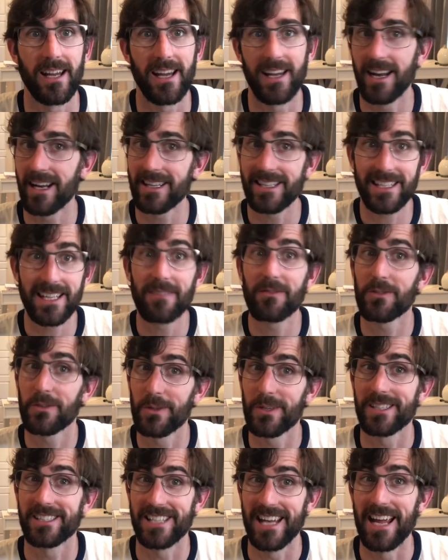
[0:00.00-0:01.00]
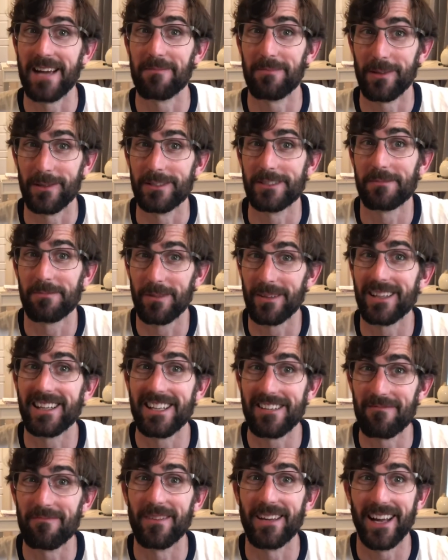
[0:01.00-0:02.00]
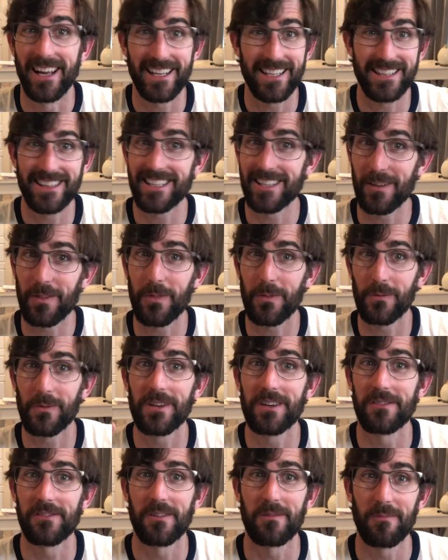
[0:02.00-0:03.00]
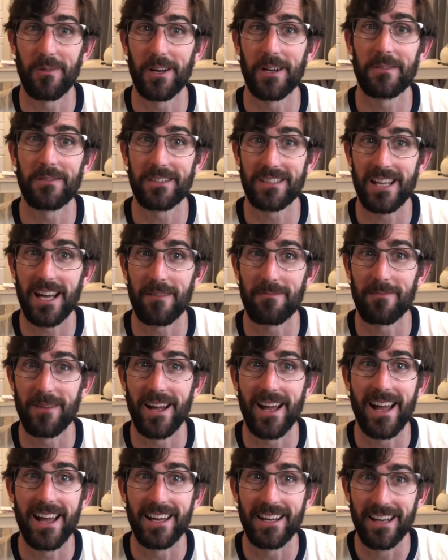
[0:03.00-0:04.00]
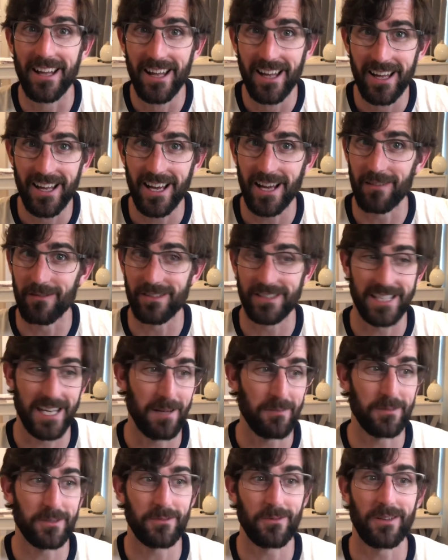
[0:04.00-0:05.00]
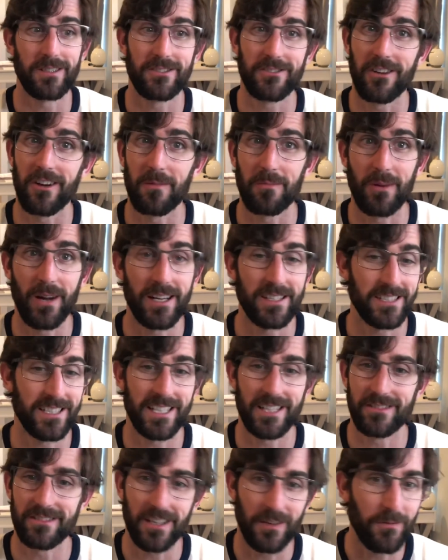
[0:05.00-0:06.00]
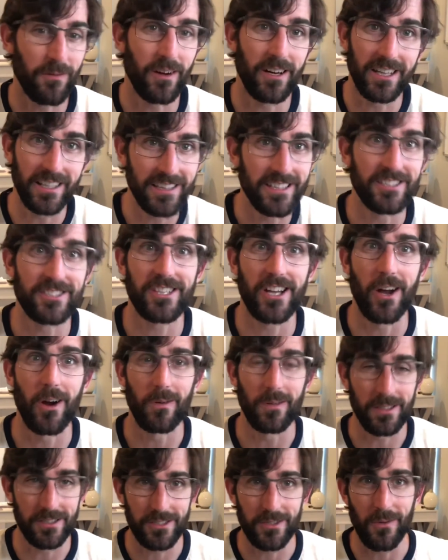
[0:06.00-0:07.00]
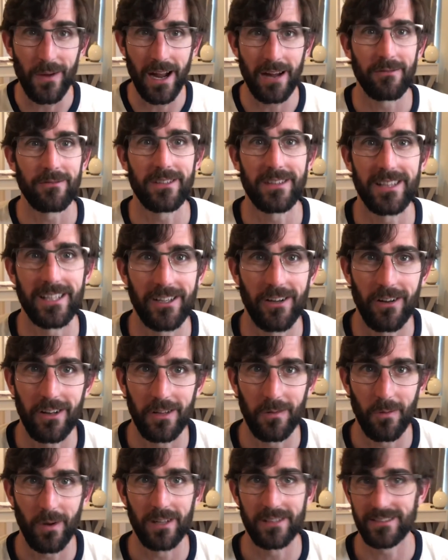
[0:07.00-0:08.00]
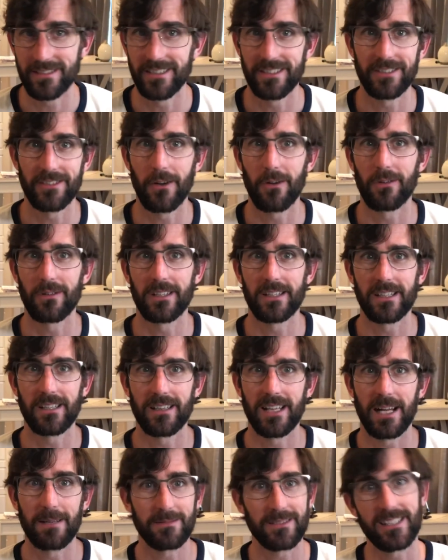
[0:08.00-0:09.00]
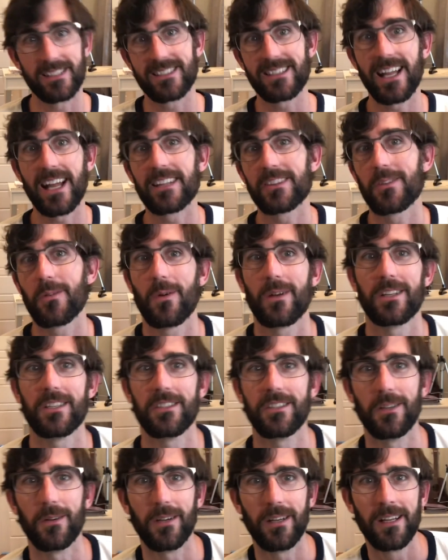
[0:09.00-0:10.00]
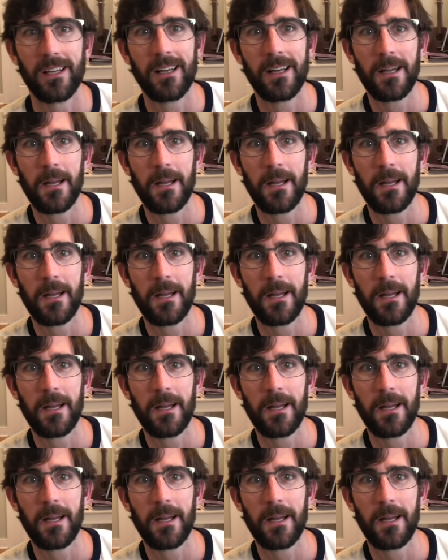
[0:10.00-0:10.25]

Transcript: And I can give you examples, believe me. I can think of three of them right off the top of my head of examples where I saw a project, I was like, fuck it, let's go. Let's do everything all at once. And it totally collapsed. That's not the way to do it.